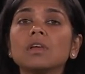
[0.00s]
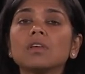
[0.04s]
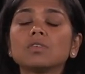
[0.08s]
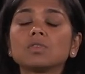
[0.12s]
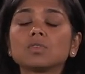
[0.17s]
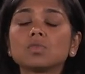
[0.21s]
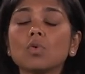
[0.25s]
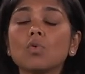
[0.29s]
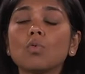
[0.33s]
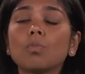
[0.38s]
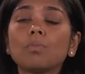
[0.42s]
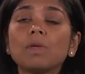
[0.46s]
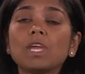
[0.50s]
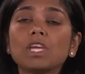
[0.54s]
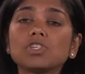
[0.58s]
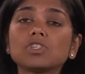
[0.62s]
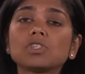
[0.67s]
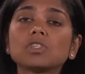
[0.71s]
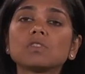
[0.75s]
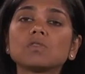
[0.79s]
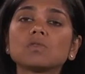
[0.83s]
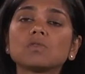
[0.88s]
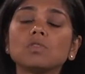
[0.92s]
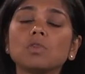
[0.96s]
So
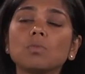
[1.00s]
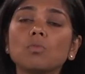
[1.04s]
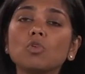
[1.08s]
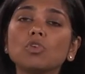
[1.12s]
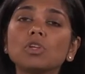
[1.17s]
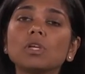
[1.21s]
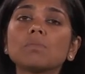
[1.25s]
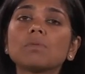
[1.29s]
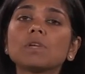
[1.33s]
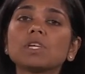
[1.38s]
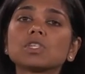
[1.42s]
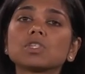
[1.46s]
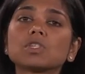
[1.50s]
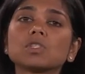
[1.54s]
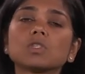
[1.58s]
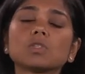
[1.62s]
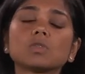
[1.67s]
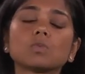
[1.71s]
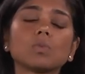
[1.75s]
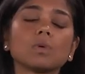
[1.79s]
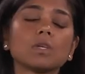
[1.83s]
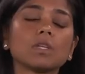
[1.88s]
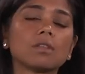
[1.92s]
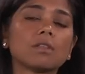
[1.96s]
patients, pneumonia
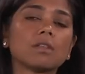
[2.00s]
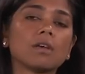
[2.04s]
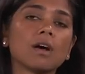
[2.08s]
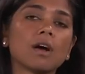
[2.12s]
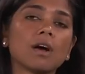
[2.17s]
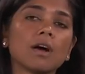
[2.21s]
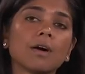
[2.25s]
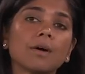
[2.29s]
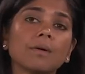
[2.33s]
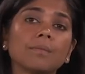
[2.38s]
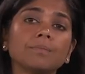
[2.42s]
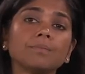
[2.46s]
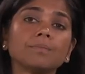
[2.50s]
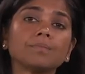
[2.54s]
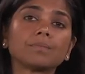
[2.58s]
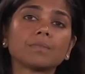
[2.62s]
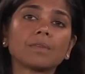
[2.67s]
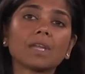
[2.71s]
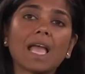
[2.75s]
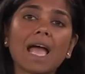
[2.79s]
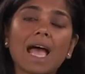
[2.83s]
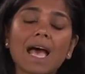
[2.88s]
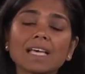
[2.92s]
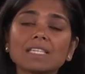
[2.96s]
patients with um,
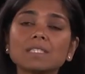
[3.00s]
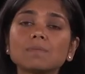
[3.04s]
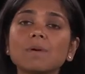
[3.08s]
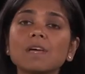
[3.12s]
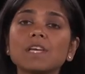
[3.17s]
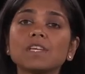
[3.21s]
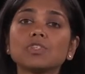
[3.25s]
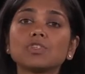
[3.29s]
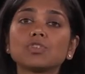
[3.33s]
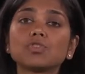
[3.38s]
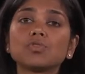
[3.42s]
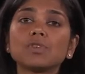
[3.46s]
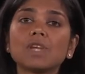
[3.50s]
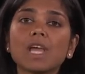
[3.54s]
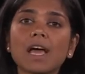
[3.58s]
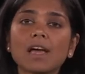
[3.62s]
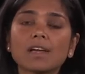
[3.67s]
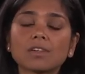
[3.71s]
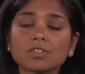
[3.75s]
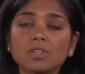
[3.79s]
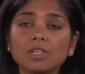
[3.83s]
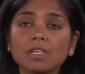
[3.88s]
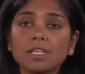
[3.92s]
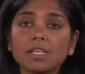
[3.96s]
asthma history
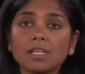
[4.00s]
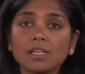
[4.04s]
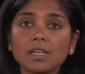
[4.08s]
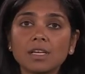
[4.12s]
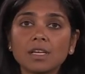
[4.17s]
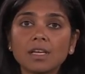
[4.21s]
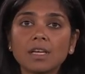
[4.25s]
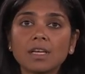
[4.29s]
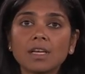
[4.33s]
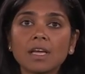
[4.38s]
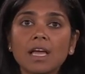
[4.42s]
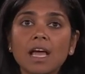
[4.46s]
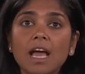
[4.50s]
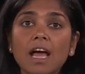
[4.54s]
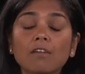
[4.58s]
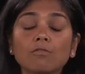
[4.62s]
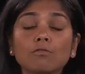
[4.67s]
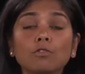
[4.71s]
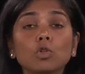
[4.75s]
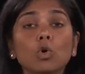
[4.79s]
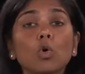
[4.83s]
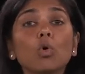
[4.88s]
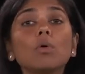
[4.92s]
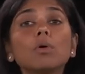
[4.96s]
actually
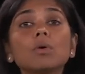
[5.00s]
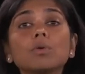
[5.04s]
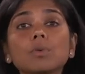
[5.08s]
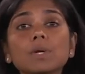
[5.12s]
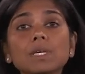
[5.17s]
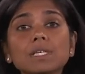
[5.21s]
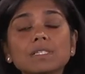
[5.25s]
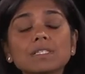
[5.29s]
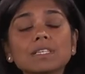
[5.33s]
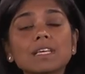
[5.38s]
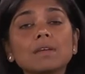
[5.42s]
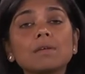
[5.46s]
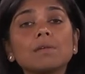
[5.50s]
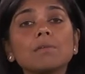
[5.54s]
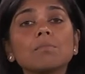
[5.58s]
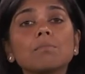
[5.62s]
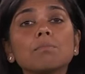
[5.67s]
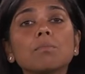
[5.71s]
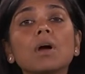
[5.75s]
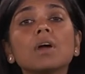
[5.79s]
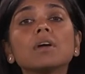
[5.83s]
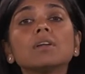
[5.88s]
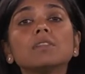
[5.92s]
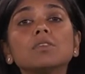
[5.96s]
have lower risk. And
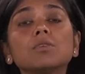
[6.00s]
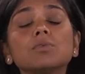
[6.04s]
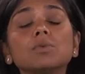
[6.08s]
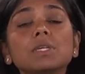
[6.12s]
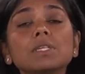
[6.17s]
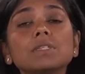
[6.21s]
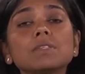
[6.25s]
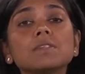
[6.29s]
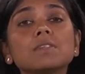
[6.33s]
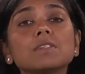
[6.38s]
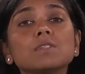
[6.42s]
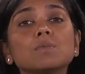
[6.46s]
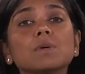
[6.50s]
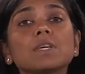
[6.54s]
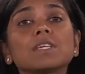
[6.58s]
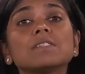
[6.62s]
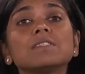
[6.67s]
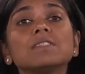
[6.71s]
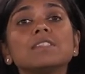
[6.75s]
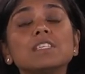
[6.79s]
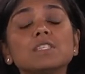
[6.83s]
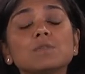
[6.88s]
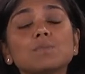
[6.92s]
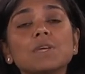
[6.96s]
part of the reason is because
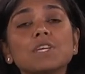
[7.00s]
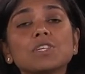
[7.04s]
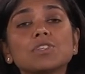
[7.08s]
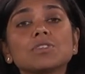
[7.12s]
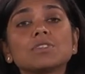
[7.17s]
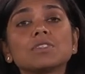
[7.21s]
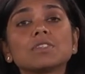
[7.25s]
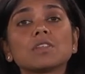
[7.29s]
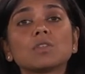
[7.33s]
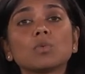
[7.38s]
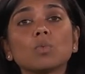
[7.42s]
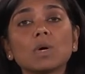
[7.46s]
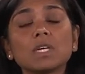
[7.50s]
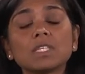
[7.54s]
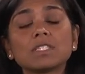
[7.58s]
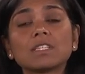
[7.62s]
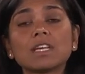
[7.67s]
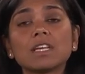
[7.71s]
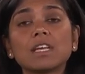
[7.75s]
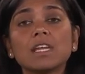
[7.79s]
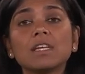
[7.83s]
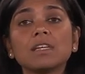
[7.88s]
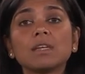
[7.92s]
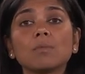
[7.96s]
these patients are the ones
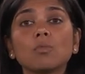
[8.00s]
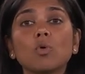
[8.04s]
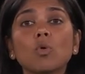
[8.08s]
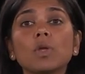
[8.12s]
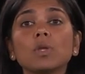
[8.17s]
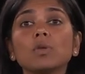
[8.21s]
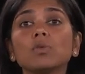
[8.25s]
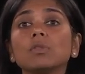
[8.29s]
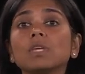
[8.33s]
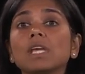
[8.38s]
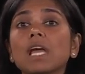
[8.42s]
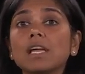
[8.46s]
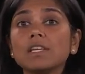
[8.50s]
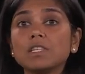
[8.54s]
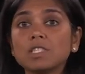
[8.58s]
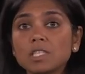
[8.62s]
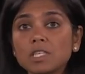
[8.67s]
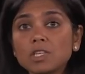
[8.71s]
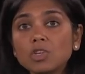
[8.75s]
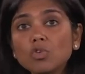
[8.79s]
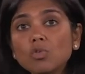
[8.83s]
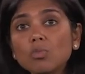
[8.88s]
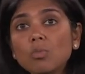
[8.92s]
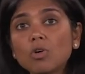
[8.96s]
that end up going to the
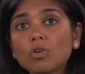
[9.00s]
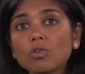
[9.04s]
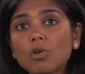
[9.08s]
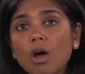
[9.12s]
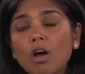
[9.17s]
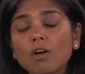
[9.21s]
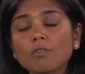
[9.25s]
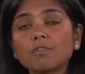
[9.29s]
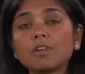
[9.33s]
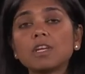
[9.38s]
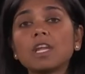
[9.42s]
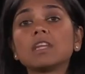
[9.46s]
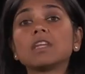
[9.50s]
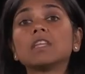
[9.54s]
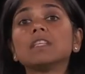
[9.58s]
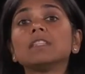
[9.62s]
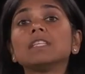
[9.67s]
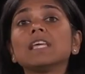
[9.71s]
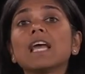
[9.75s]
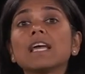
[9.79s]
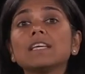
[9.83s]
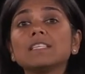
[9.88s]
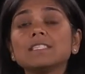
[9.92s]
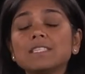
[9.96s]
ICU more often. And in
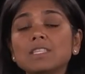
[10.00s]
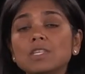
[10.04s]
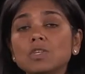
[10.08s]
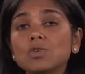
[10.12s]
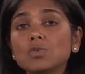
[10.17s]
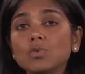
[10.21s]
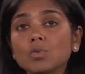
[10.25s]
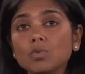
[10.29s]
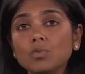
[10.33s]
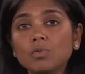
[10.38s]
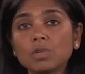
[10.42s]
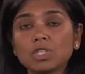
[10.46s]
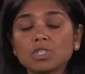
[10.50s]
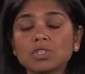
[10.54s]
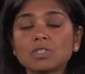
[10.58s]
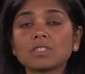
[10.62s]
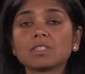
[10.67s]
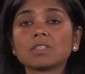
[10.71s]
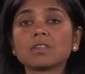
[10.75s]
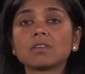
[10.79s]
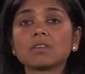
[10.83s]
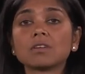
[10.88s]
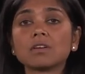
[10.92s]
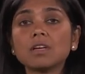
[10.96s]
the ICU, which
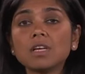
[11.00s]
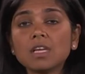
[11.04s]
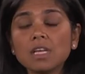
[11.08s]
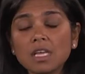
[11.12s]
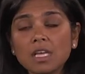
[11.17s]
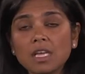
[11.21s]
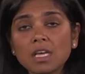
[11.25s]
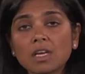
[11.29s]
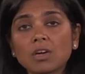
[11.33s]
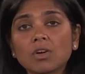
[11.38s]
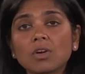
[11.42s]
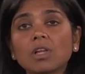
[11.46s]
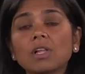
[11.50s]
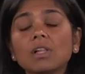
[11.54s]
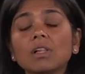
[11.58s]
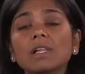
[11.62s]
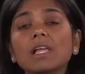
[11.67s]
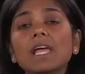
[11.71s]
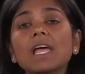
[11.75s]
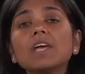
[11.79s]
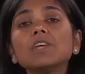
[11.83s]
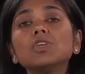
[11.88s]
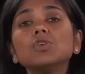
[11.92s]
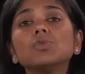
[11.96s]
is a critical
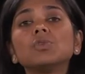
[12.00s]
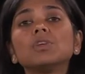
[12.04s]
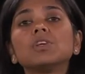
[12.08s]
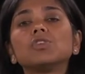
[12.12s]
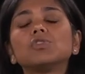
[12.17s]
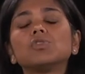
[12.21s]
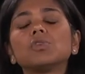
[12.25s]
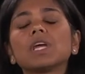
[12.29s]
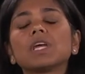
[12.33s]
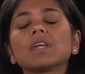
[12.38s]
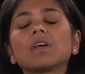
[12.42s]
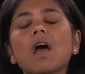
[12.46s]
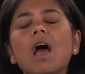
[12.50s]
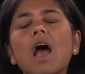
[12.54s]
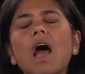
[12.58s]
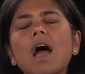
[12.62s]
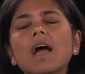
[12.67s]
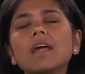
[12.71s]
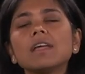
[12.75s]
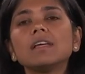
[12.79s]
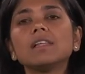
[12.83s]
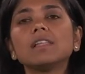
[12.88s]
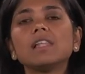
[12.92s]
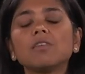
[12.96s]
care unit, you get a
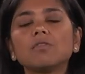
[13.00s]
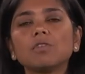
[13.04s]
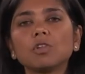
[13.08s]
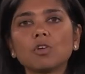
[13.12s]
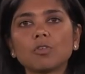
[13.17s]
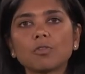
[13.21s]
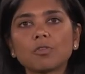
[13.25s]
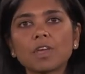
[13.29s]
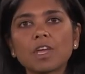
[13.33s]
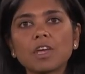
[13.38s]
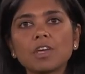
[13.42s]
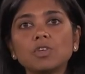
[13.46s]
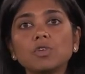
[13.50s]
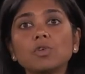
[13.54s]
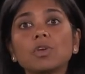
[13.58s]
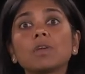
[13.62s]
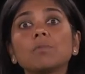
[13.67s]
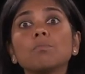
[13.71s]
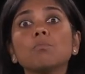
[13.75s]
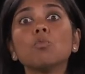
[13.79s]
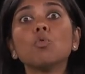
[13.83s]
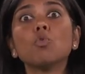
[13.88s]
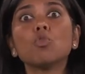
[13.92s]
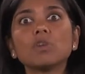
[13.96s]
higher level of care, you get
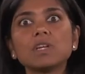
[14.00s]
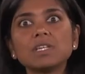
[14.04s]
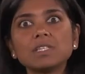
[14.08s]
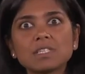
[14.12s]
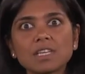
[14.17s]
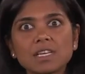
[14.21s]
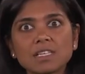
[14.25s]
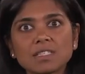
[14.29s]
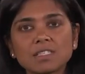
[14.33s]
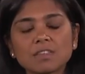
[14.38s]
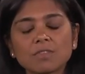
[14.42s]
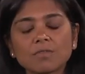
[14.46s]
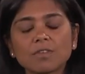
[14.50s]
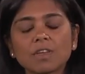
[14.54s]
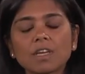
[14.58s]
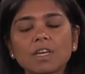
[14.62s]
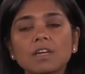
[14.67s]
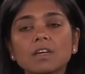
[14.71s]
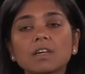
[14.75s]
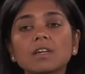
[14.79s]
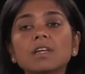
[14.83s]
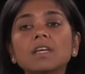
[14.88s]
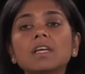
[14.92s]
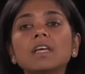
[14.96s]
more intensive
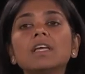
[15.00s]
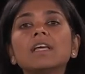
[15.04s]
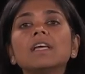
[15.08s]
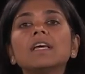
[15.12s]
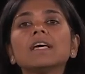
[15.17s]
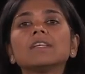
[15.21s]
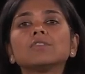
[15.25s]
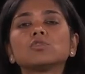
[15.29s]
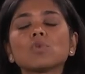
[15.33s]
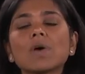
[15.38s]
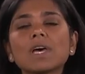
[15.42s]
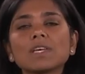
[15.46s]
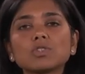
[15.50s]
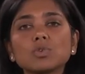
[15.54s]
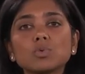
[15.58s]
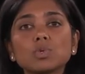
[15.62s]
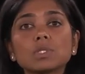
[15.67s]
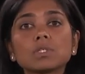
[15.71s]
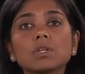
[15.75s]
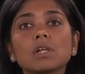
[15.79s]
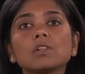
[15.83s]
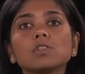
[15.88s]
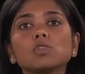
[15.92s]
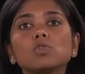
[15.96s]
care. And so as a
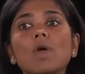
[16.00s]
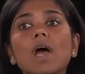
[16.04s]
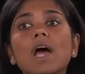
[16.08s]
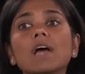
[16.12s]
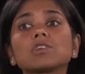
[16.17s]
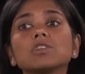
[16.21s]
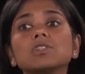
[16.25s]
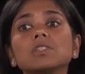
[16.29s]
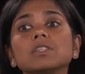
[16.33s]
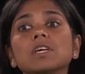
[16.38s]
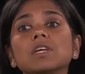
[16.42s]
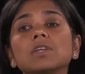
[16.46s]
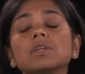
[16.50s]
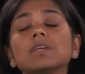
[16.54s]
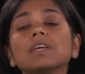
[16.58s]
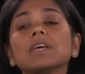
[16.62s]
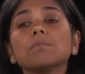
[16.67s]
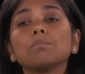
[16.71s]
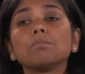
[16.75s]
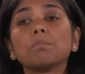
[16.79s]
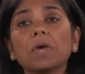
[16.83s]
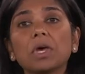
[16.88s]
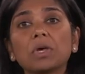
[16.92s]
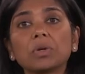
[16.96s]
result, you actually tend to
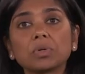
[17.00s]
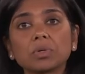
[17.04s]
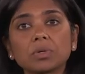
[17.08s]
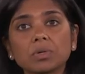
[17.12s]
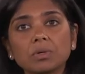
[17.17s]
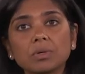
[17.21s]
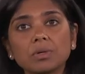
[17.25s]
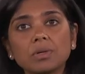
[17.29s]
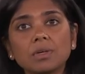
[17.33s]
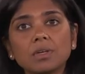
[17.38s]
get better.